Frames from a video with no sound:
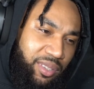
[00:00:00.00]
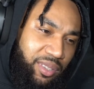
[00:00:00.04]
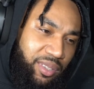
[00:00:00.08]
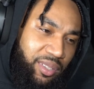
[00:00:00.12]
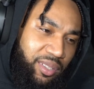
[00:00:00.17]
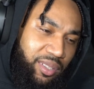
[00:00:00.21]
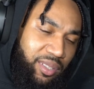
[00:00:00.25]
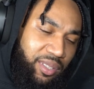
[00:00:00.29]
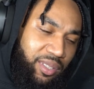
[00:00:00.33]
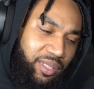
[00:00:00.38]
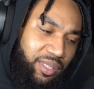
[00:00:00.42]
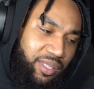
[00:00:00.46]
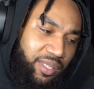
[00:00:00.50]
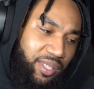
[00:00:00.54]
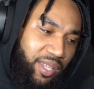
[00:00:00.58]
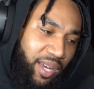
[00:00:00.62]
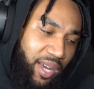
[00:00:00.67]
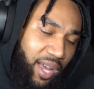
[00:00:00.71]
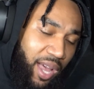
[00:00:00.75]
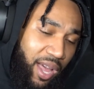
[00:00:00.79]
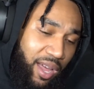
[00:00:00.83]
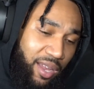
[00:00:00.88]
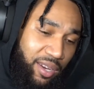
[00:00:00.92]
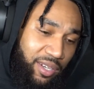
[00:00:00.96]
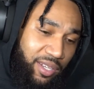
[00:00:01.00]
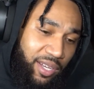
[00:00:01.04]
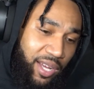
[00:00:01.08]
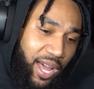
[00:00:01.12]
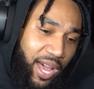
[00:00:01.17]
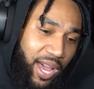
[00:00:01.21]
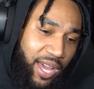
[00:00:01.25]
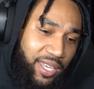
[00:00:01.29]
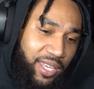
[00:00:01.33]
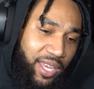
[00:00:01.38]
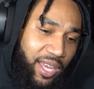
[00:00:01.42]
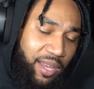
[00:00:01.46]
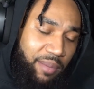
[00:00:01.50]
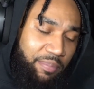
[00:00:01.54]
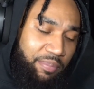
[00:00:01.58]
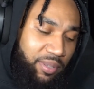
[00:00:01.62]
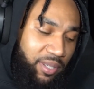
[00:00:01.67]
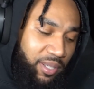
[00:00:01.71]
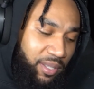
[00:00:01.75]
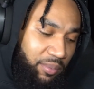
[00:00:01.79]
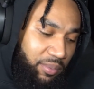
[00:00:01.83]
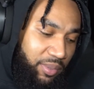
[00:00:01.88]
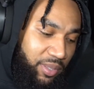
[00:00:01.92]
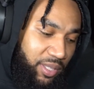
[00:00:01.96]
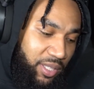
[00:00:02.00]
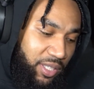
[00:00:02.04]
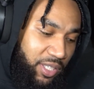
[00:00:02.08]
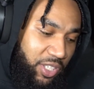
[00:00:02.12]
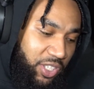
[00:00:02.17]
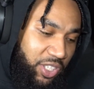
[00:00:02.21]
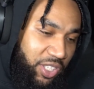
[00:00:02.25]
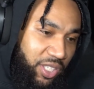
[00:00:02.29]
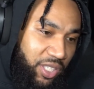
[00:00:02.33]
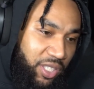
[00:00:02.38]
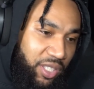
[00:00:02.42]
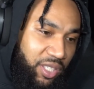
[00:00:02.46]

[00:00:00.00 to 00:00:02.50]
He's like, I don't know how y'all put up with this shit.